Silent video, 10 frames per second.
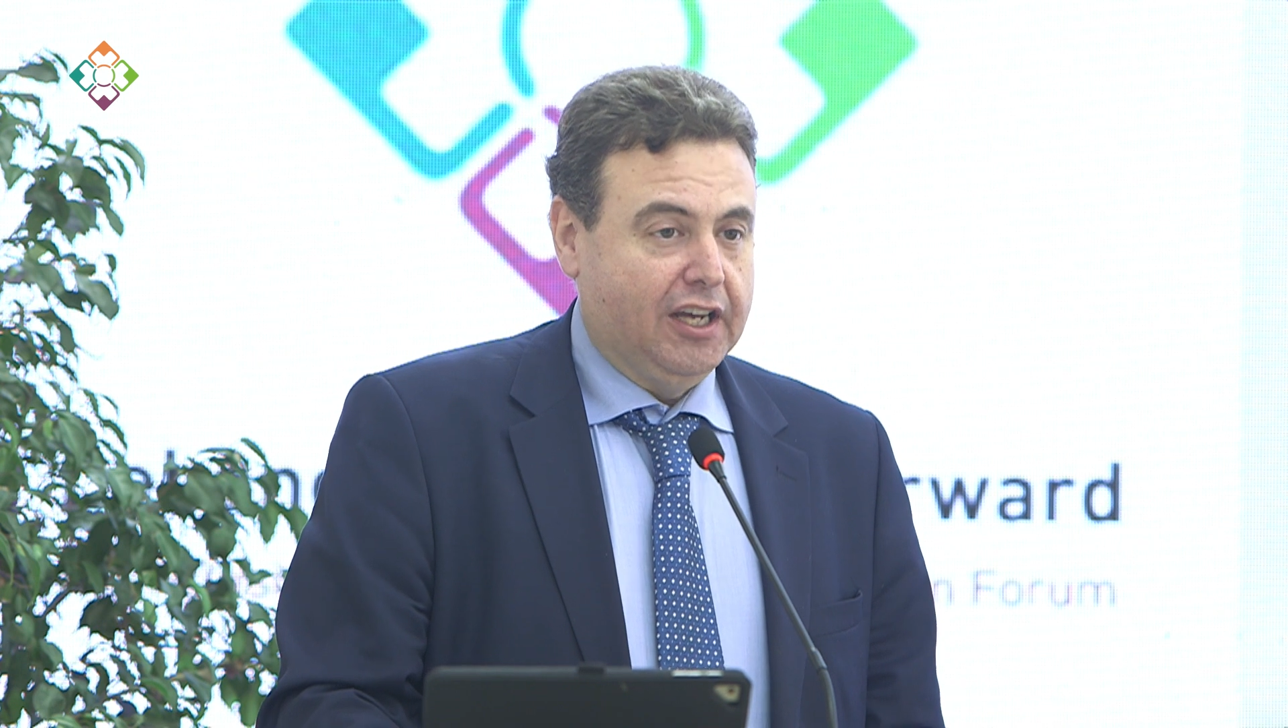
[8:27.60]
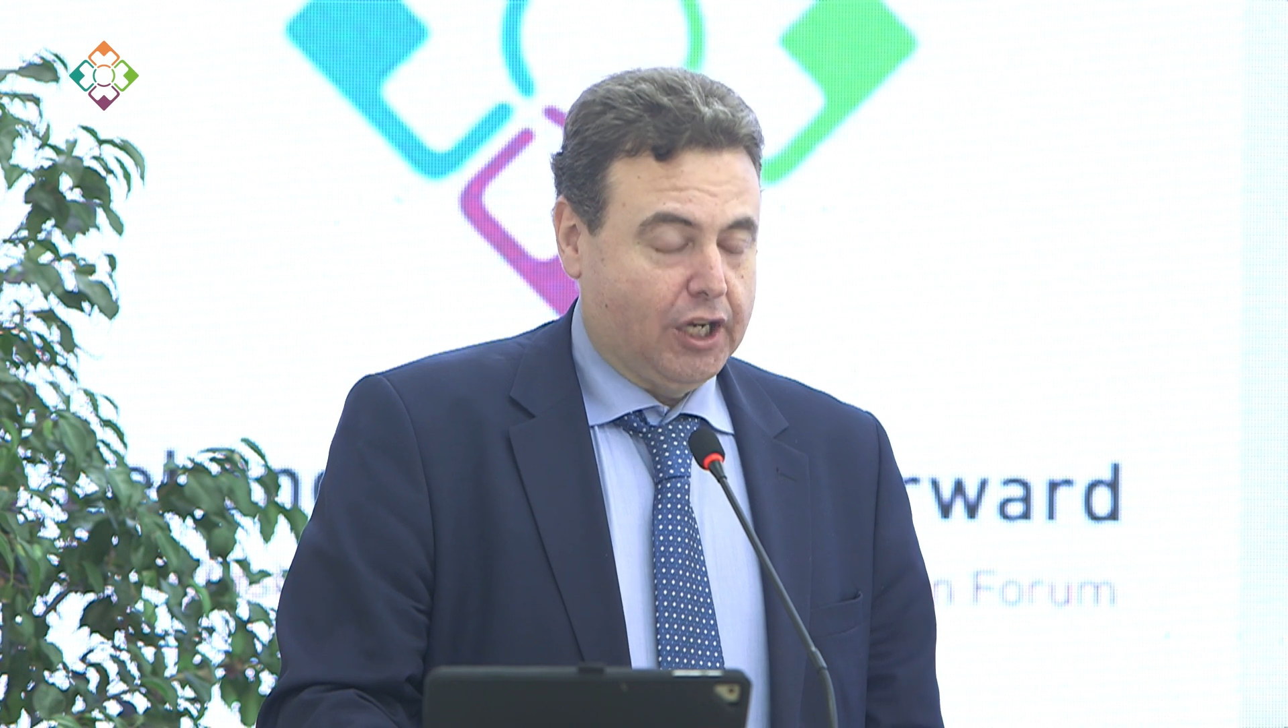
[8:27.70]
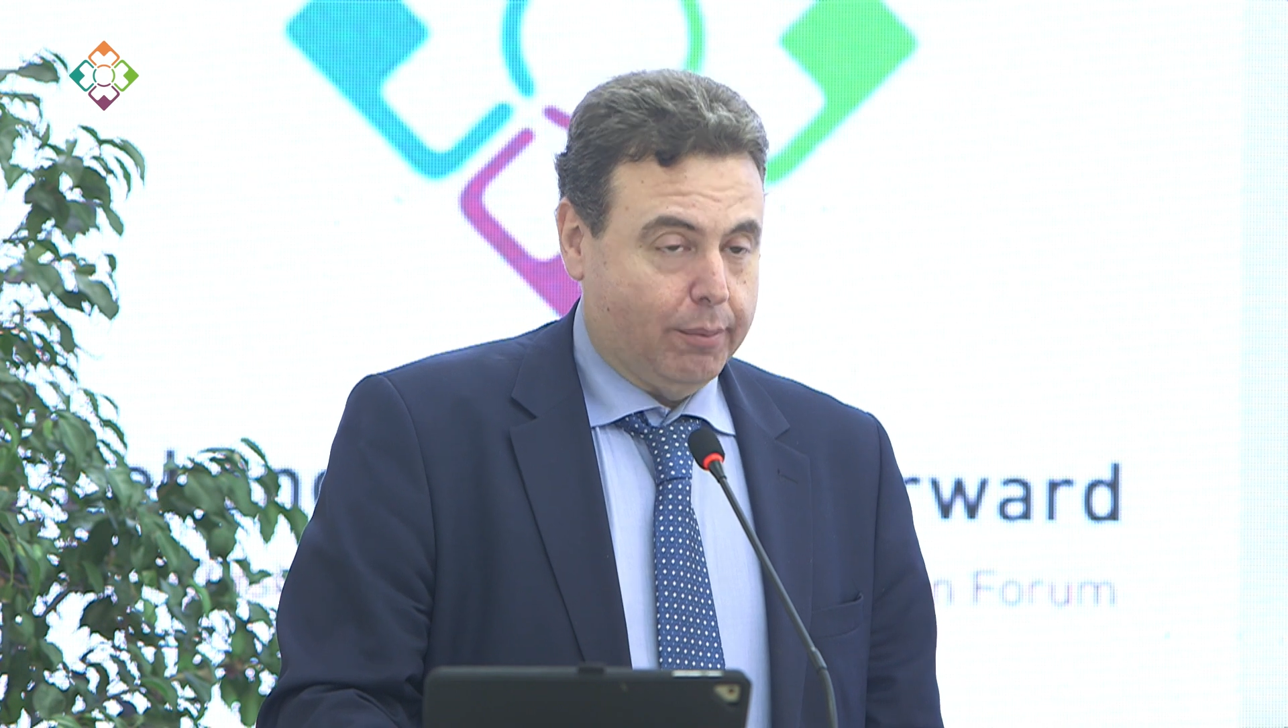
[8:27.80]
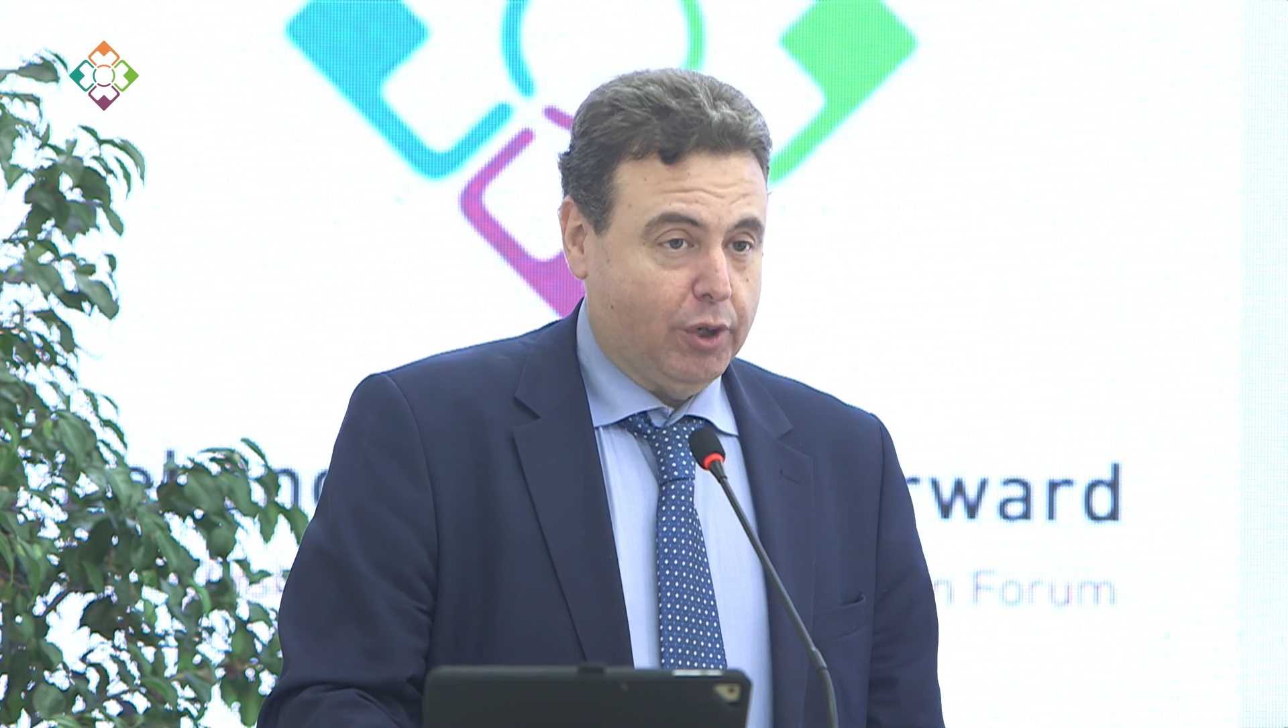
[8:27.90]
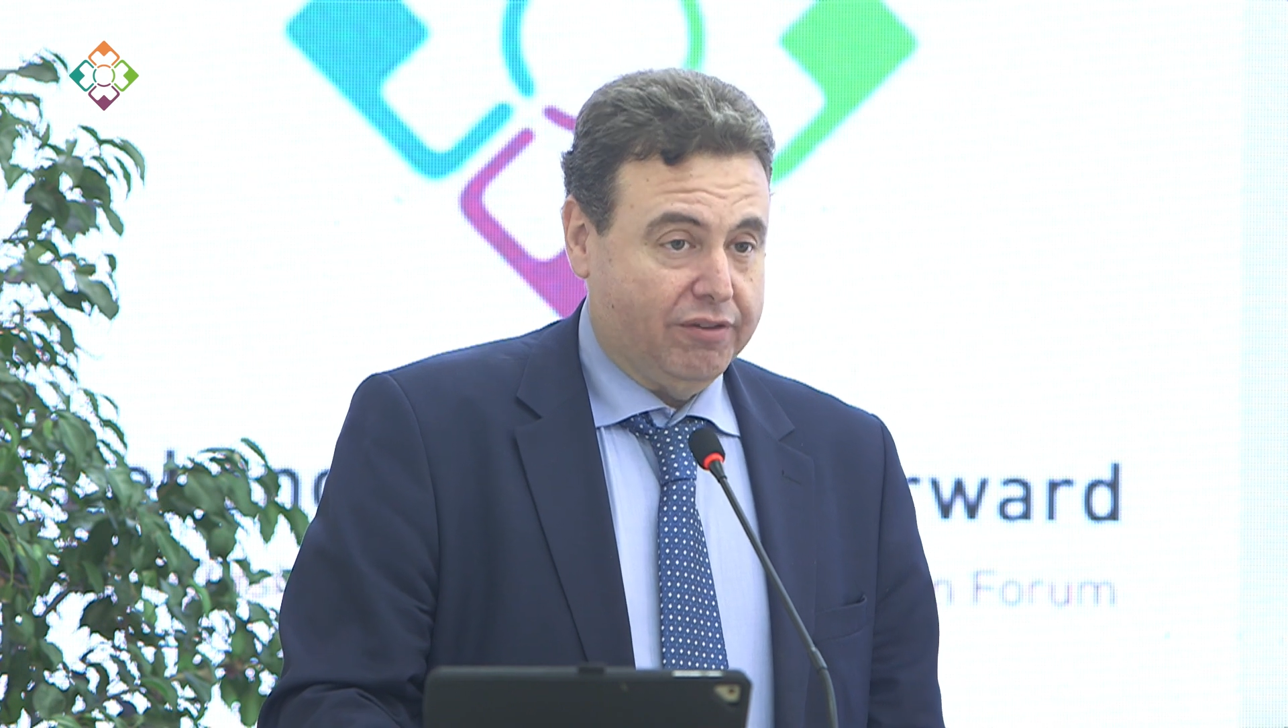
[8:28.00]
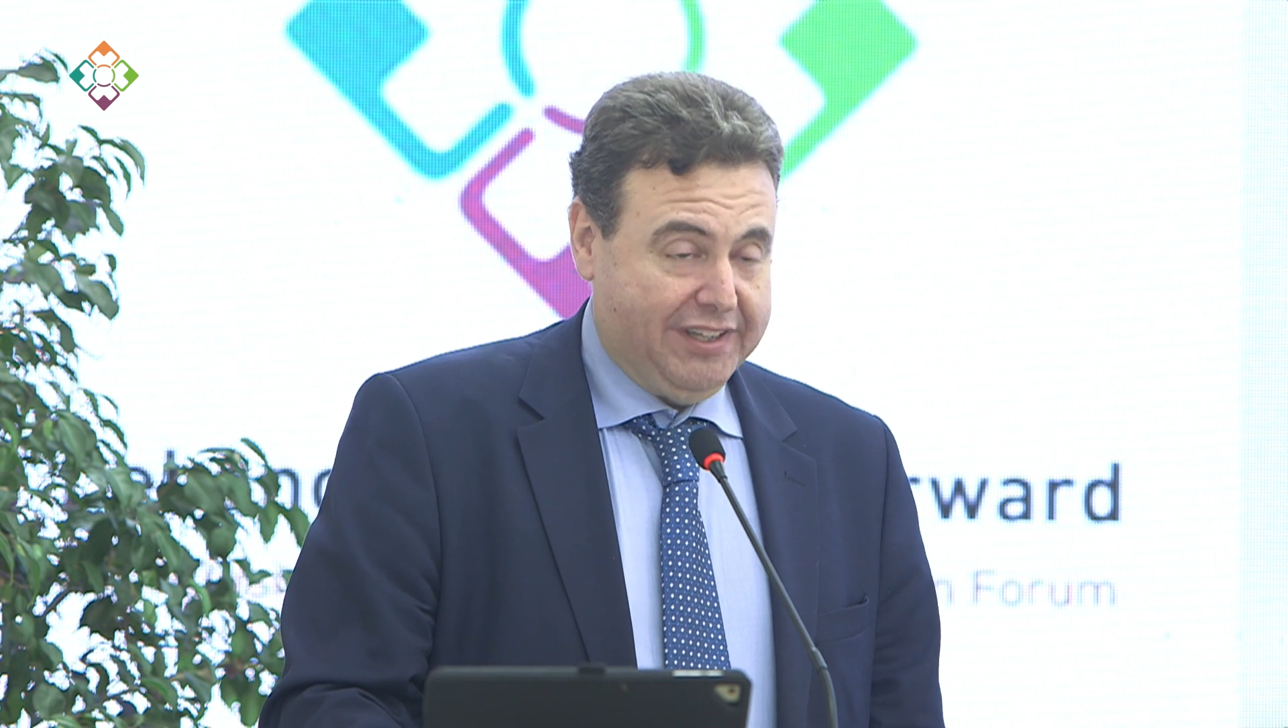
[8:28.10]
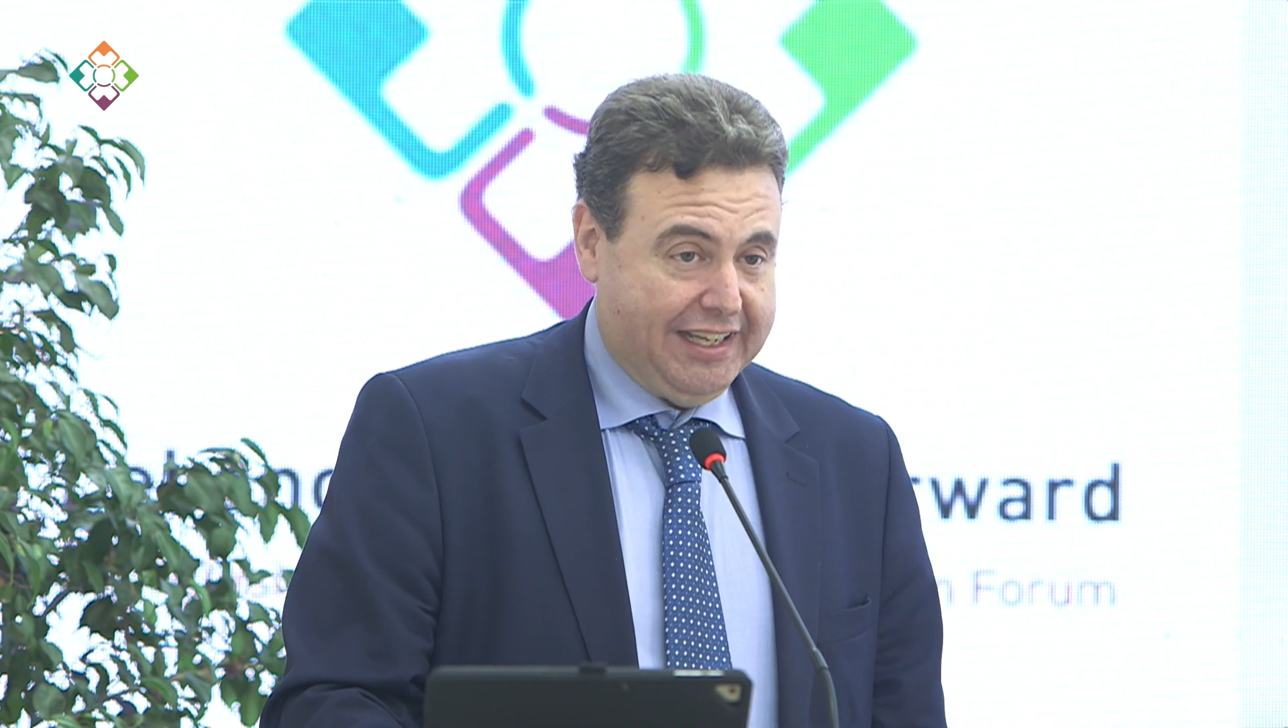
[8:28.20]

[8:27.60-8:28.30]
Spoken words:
couple of